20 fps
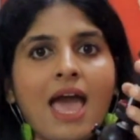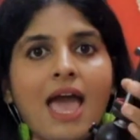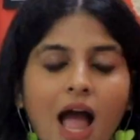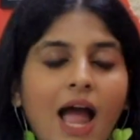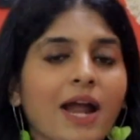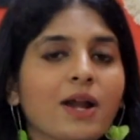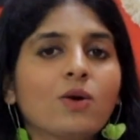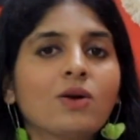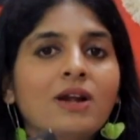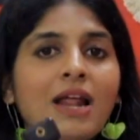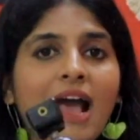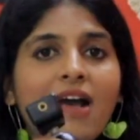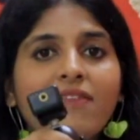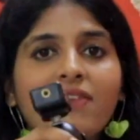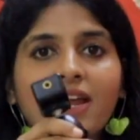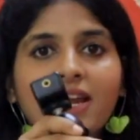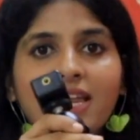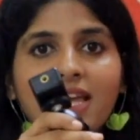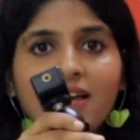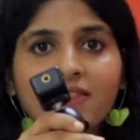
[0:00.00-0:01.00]
I don't
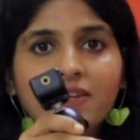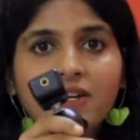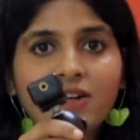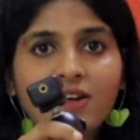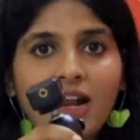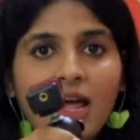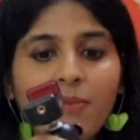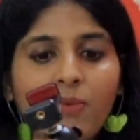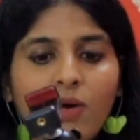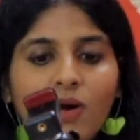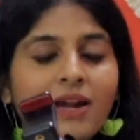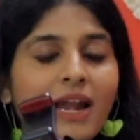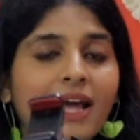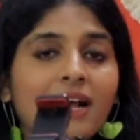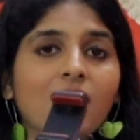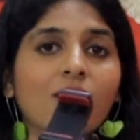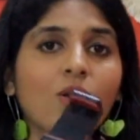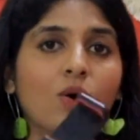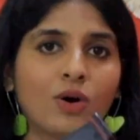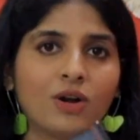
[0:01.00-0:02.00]
have any other tripod like
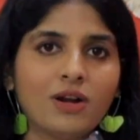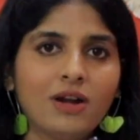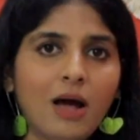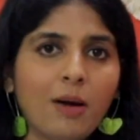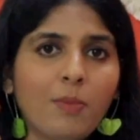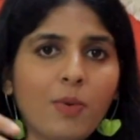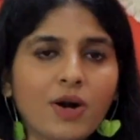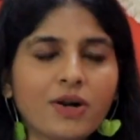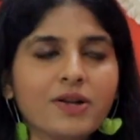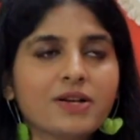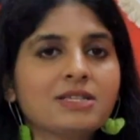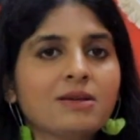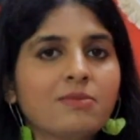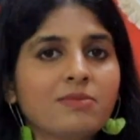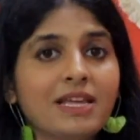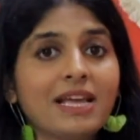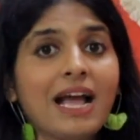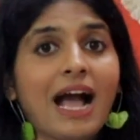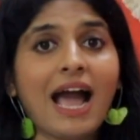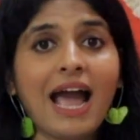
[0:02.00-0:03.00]
a Gorilla Pod or
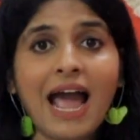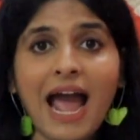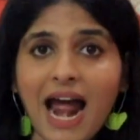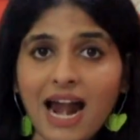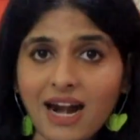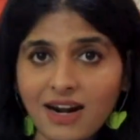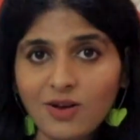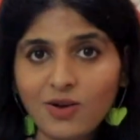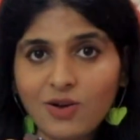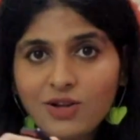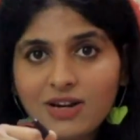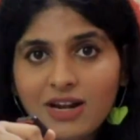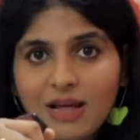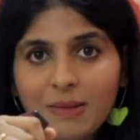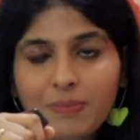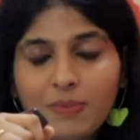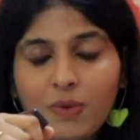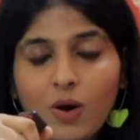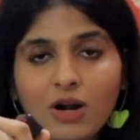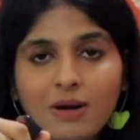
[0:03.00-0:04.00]
something. I had a
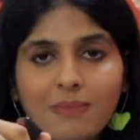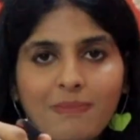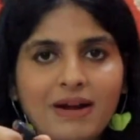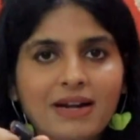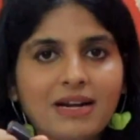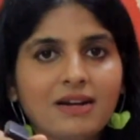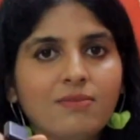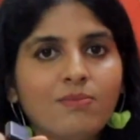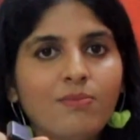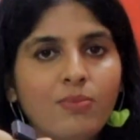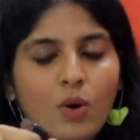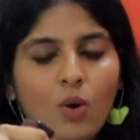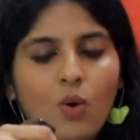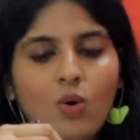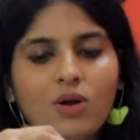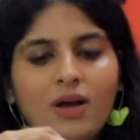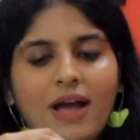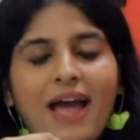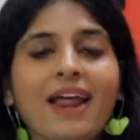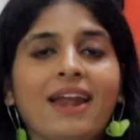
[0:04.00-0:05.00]
Gorilla Pod, but it
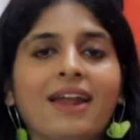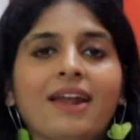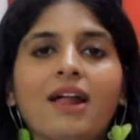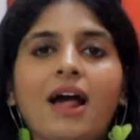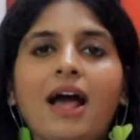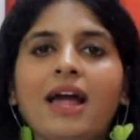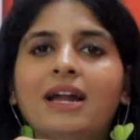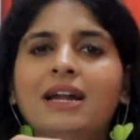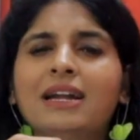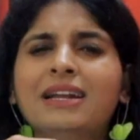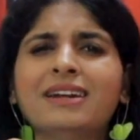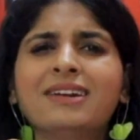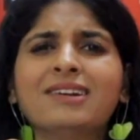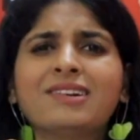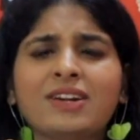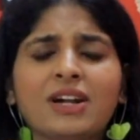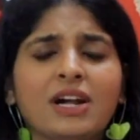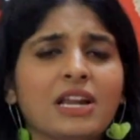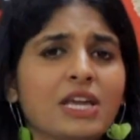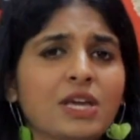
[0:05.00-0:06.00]
broke and I
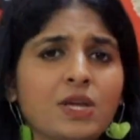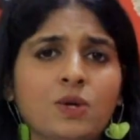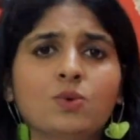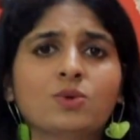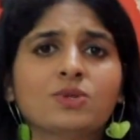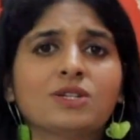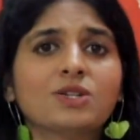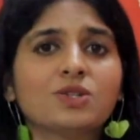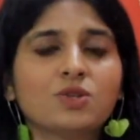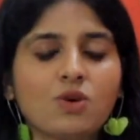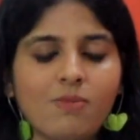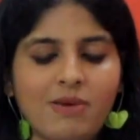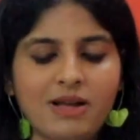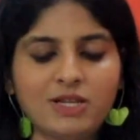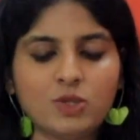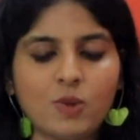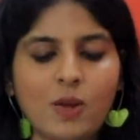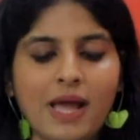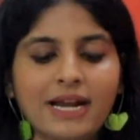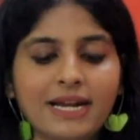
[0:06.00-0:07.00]
didn't really use it so
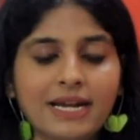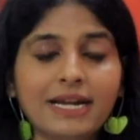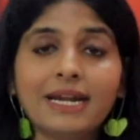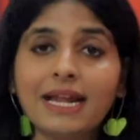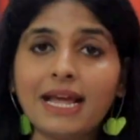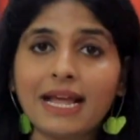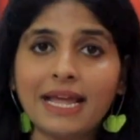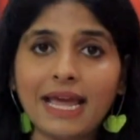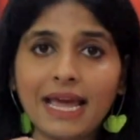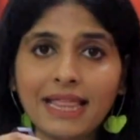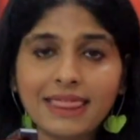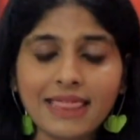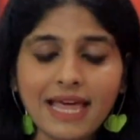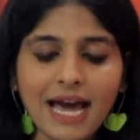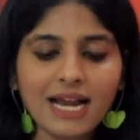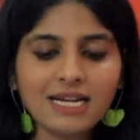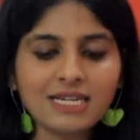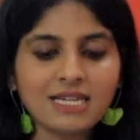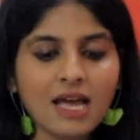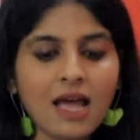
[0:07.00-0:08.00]
much, so I didn't get
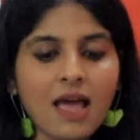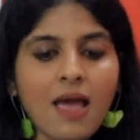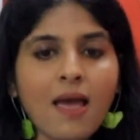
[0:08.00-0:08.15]
that.